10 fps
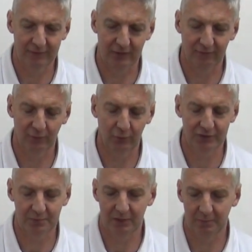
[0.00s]
So the front
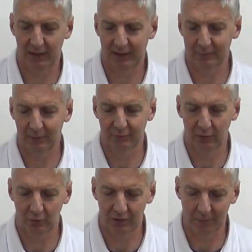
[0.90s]
is pretty blank, but if we
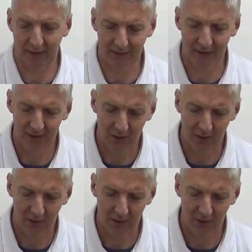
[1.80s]
look in the back,